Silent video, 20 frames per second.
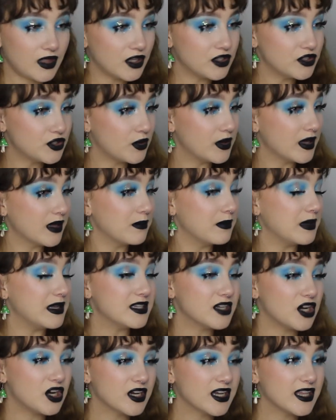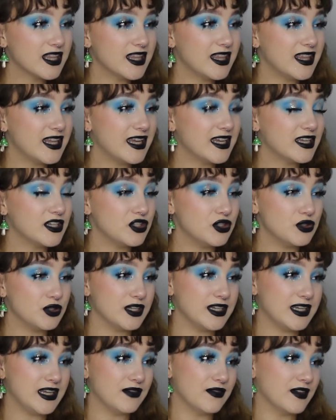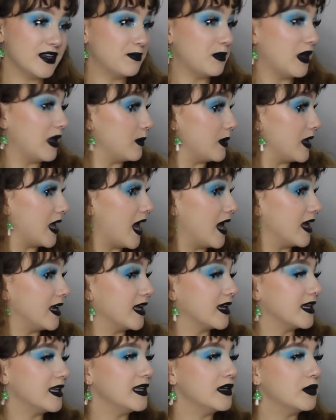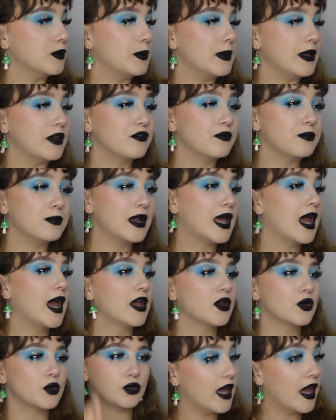So it can be darker than this. You could even maybe add like a little bit of black,